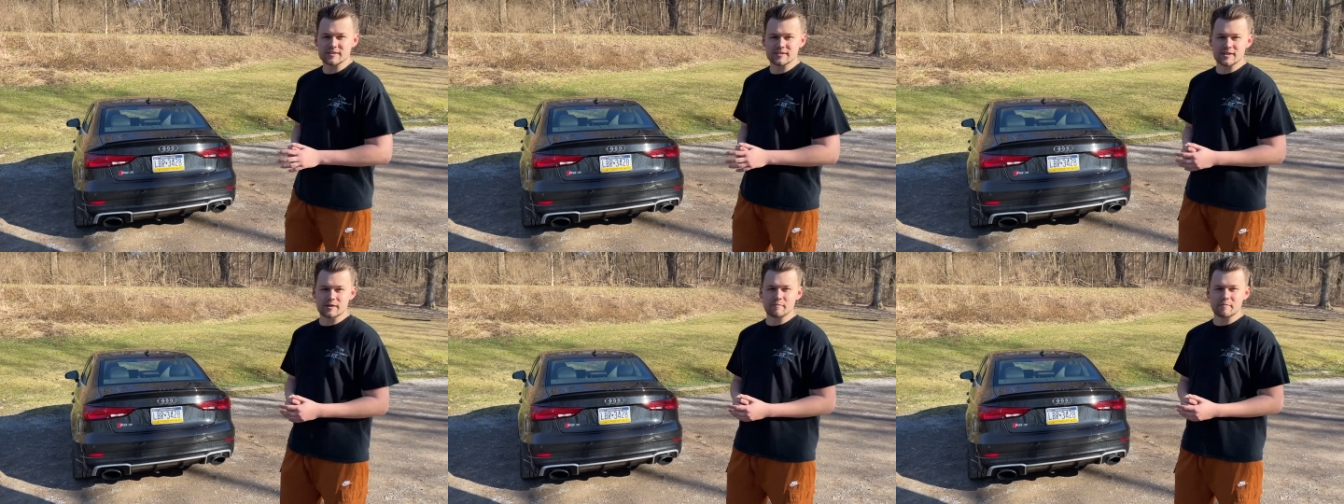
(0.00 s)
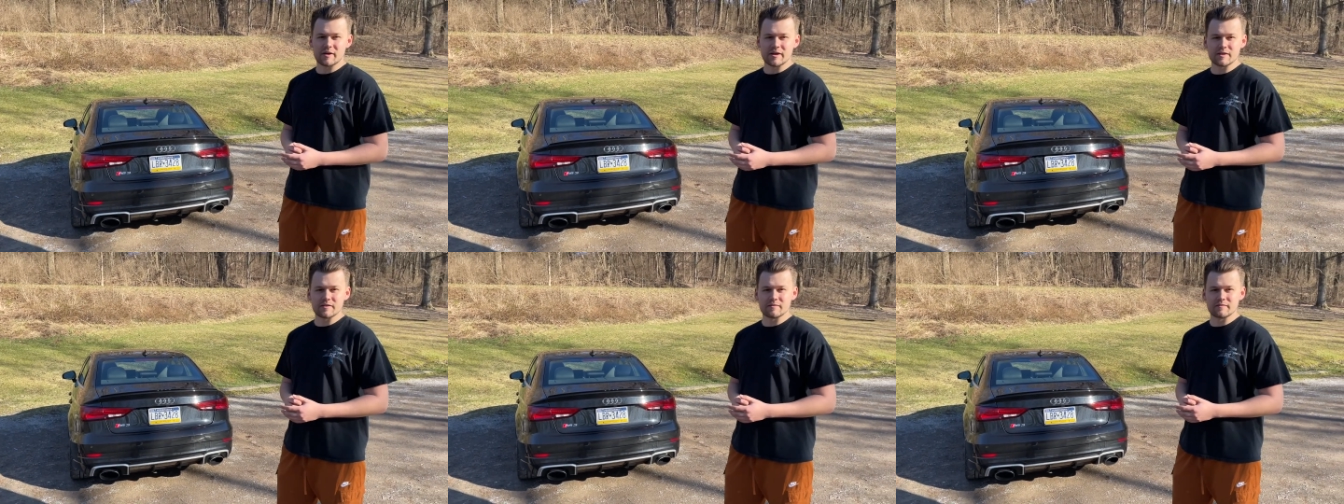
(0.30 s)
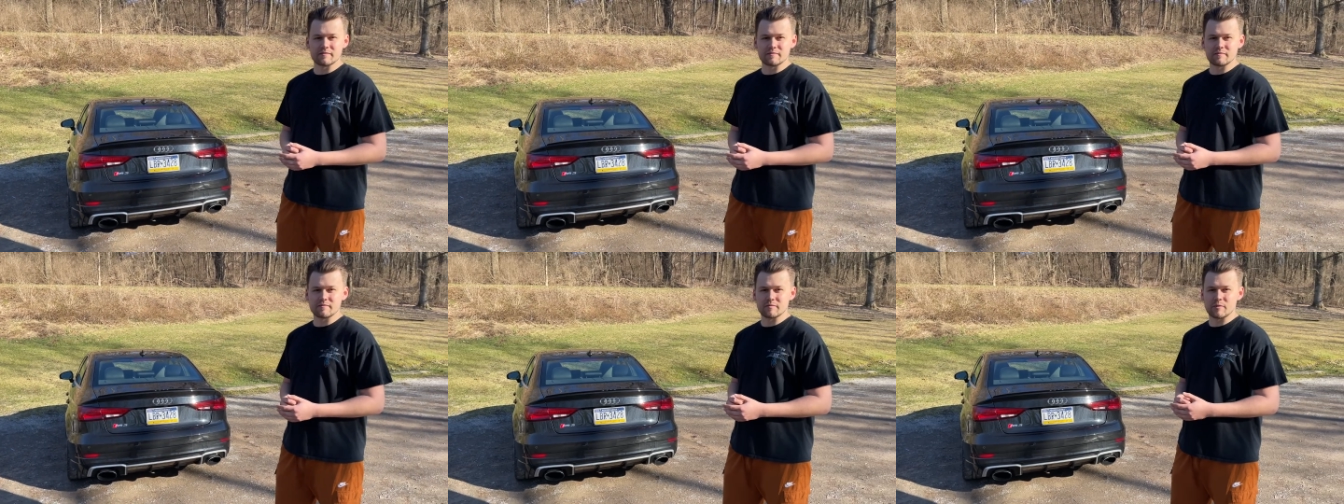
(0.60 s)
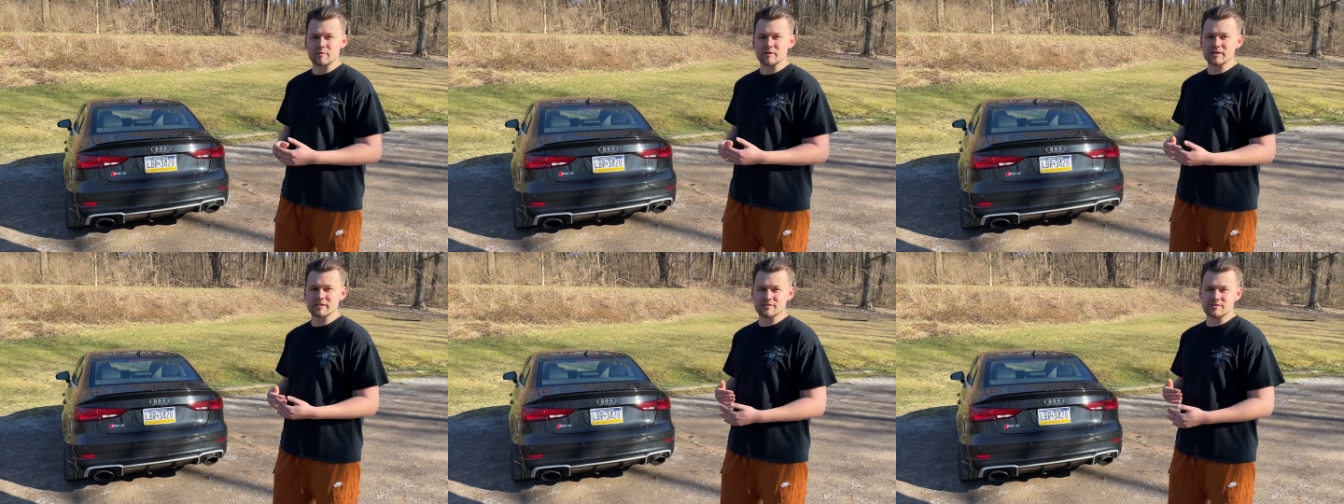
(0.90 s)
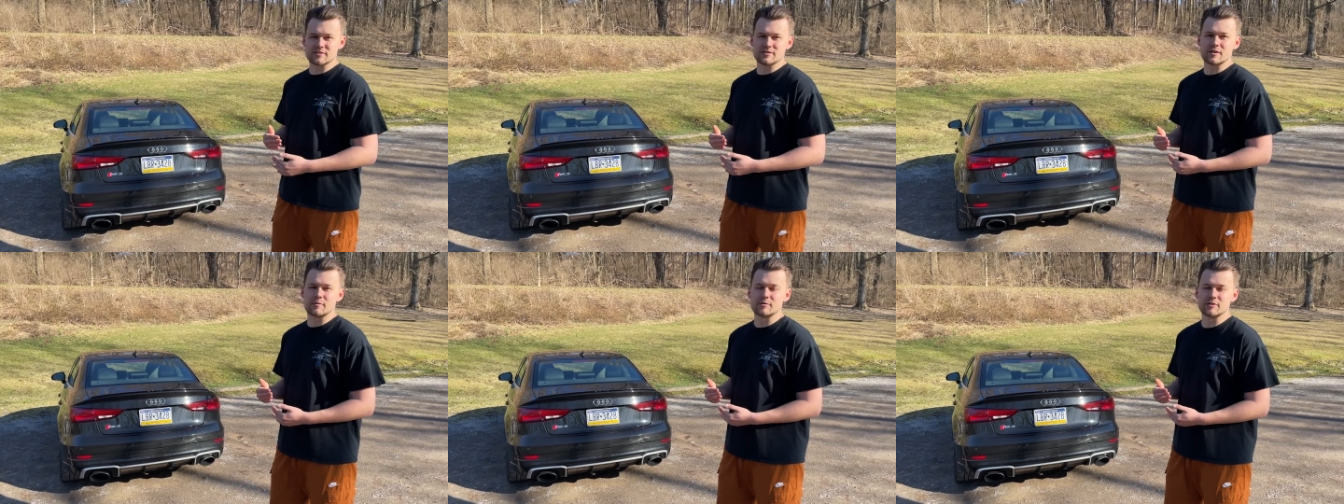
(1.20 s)
it might when we get to
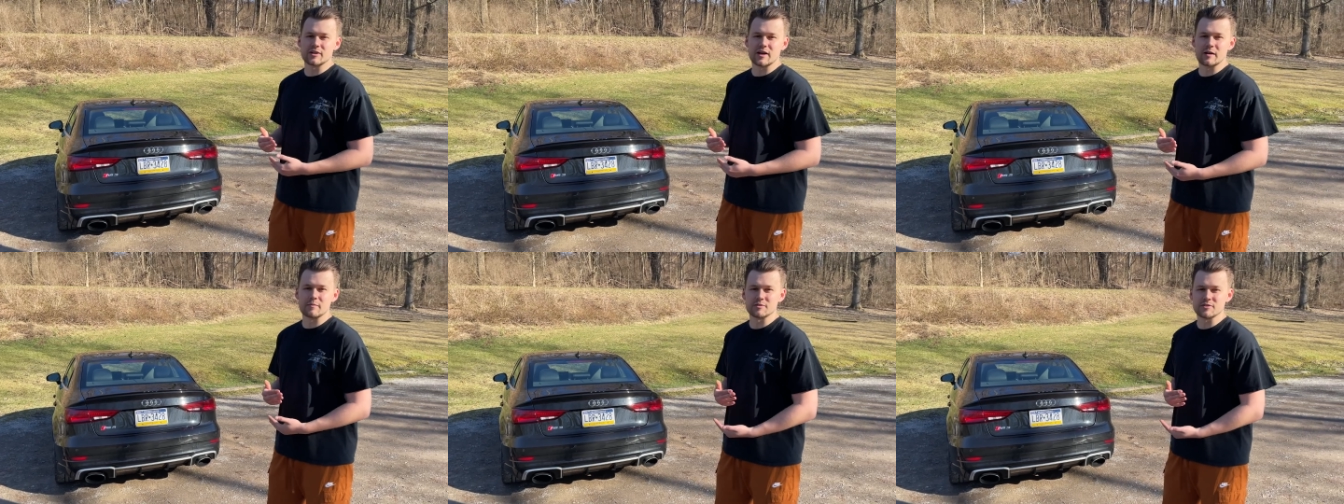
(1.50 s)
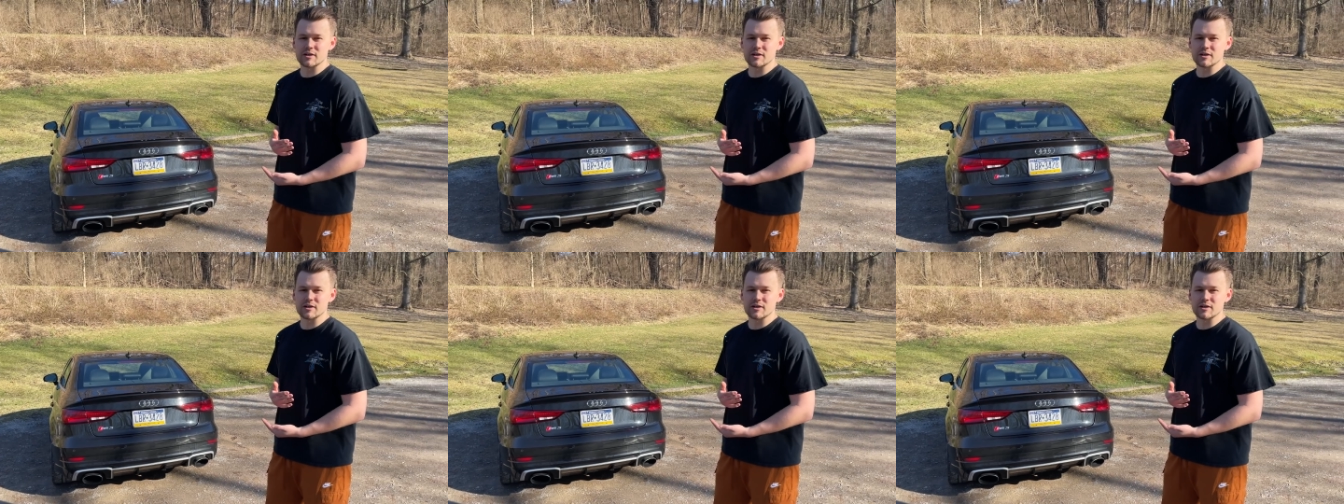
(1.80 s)
the summertime.